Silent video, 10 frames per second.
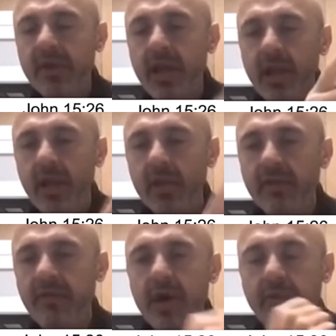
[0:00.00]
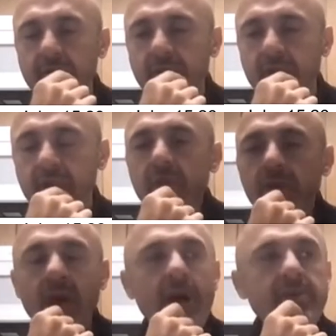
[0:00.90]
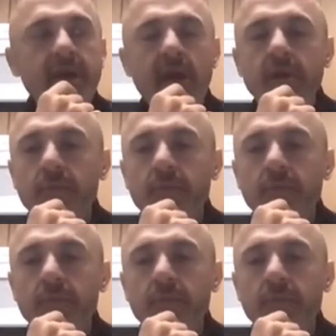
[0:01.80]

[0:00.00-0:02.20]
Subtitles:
God, Allah, is the Father and the Son. So how dare you